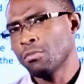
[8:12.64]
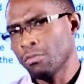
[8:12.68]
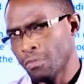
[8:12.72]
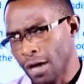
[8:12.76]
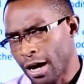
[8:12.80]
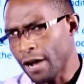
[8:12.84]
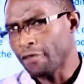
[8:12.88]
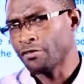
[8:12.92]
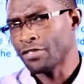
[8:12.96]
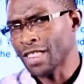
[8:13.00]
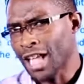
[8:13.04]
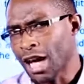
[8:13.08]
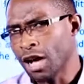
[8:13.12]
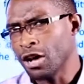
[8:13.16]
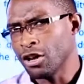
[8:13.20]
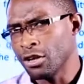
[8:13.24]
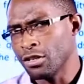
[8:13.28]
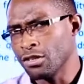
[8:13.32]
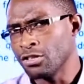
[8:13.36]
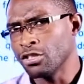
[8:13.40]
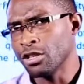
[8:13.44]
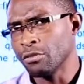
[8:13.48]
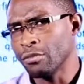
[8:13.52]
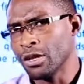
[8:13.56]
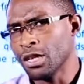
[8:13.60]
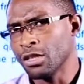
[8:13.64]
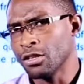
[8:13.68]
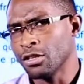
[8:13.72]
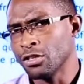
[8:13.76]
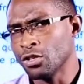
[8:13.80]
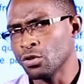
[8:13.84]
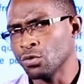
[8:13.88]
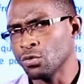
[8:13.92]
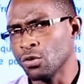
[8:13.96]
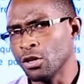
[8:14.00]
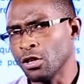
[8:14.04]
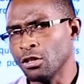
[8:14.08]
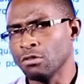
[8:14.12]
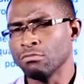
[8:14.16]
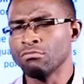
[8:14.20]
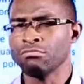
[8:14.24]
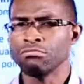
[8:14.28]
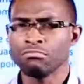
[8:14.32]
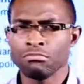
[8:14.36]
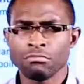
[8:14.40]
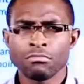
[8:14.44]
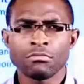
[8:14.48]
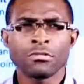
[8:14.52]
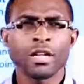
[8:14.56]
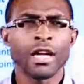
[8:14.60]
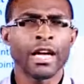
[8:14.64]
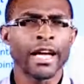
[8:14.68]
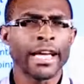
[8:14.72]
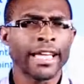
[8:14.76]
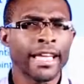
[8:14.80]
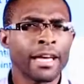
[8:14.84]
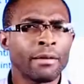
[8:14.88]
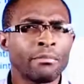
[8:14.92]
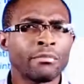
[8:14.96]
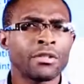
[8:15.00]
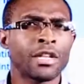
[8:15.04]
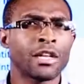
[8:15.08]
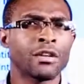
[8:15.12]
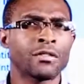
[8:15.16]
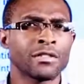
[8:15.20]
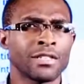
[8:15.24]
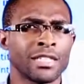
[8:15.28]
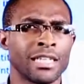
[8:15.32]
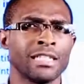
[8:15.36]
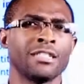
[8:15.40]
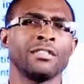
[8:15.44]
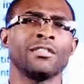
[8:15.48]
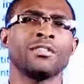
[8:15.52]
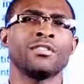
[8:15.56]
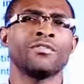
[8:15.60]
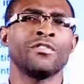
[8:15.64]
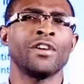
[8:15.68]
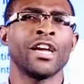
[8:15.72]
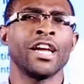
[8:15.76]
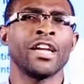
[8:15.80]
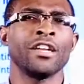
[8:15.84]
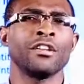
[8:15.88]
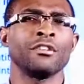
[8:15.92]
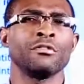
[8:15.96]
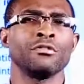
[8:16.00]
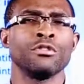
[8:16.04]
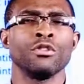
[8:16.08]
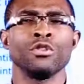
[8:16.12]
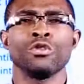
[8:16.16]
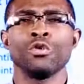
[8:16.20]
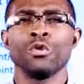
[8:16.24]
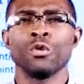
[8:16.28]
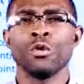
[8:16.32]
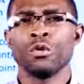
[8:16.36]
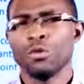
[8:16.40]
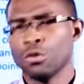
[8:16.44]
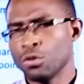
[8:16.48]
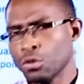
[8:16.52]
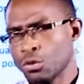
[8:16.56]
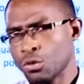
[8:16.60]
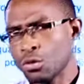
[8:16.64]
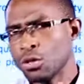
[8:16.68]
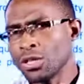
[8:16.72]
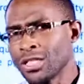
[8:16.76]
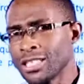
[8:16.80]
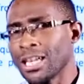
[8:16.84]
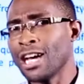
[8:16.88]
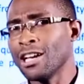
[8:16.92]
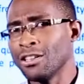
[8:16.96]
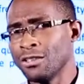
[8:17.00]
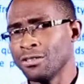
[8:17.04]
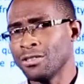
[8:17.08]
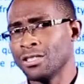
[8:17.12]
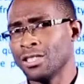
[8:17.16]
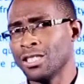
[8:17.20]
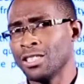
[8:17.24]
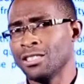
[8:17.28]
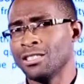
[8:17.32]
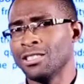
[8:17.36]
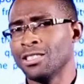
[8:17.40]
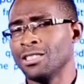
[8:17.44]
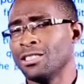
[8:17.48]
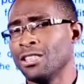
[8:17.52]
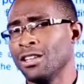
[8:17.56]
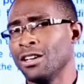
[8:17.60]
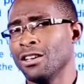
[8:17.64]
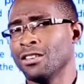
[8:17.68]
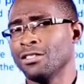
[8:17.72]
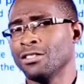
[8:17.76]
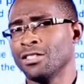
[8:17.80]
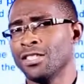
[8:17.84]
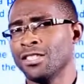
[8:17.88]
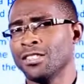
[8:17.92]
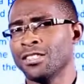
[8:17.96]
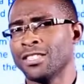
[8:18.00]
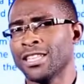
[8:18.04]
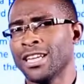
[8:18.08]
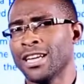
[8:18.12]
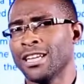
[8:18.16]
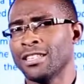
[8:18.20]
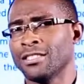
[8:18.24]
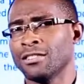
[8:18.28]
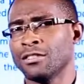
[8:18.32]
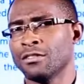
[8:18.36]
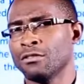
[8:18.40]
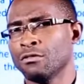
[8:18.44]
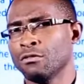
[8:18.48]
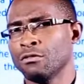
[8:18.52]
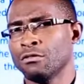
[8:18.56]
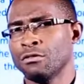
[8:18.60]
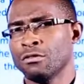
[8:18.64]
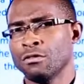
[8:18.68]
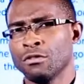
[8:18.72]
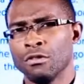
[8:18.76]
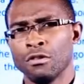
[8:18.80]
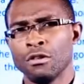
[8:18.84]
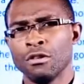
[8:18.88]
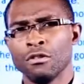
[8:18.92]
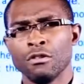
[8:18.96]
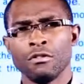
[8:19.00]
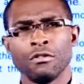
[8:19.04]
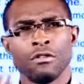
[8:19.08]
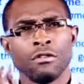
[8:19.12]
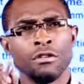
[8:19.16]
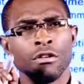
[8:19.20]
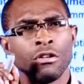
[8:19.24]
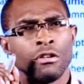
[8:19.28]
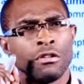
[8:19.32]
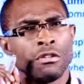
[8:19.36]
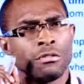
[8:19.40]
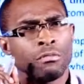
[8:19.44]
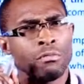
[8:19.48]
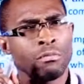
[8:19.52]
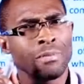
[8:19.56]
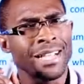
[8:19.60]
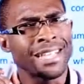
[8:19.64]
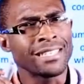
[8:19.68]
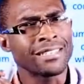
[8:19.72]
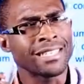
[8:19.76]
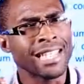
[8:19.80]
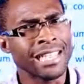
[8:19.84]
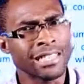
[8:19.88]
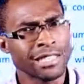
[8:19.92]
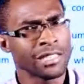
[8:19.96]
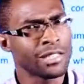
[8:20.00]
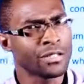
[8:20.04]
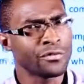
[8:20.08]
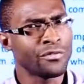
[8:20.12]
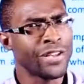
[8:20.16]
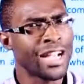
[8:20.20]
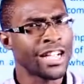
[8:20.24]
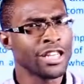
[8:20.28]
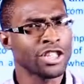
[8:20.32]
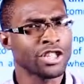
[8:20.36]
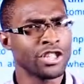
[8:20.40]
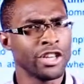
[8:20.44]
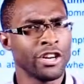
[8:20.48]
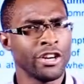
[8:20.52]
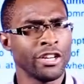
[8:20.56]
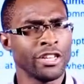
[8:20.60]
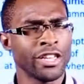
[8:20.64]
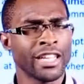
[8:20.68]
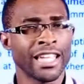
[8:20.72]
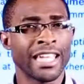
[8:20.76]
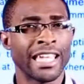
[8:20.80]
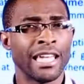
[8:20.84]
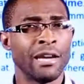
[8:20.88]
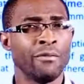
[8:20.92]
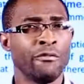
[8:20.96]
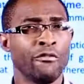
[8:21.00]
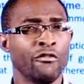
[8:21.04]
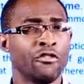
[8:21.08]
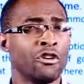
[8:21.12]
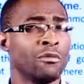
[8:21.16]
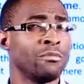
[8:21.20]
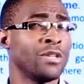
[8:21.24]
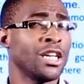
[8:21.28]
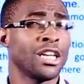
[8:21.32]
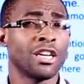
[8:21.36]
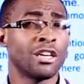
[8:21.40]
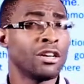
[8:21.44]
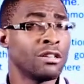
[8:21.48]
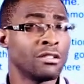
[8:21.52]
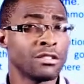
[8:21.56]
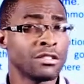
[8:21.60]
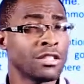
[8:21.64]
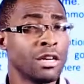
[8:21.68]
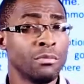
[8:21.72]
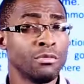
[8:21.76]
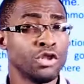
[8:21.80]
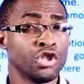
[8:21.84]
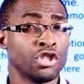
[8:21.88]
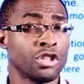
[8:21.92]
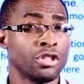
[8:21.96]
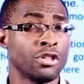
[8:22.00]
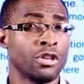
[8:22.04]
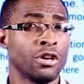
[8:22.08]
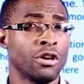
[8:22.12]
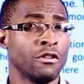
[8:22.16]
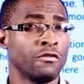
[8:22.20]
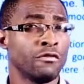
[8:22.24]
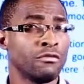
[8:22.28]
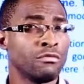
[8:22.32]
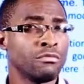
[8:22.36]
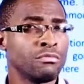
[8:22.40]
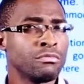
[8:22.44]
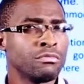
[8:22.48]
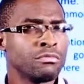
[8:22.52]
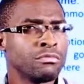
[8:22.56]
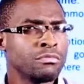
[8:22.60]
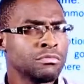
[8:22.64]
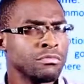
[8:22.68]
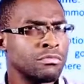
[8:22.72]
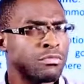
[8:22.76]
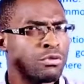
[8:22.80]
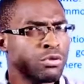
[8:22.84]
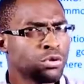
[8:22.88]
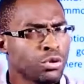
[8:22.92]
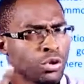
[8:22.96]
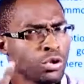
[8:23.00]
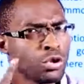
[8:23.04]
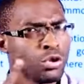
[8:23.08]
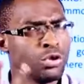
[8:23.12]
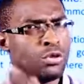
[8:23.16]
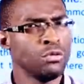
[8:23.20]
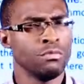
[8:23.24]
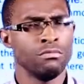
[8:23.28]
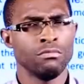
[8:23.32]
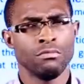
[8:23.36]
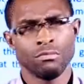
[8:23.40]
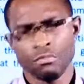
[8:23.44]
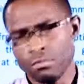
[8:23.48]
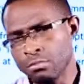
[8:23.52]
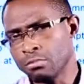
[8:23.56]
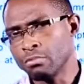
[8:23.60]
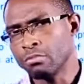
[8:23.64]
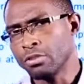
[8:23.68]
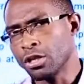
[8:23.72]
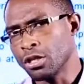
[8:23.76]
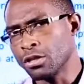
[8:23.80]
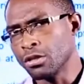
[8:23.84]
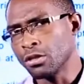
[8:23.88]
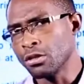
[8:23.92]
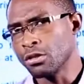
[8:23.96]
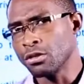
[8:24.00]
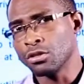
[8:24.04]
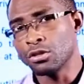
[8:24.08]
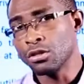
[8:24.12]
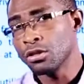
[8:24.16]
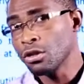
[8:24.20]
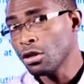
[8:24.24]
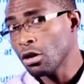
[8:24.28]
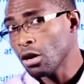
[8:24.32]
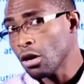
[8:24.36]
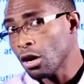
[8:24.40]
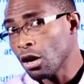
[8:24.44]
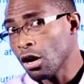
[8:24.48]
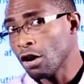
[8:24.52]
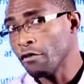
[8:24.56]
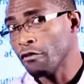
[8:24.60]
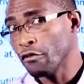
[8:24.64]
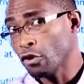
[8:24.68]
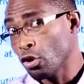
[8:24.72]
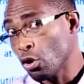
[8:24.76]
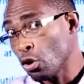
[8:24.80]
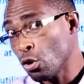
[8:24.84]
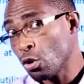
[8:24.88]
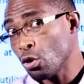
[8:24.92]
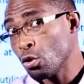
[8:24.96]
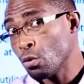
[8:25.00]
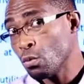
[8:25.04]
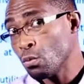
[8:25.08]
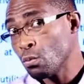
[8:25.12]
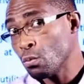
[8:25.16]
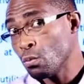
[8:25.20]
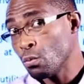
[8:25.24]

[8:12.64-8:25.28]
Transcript: After consuming this one, I am now satisfied. Total utility tells us that my satisfaction came from the consumption of 2 bottles of Coke.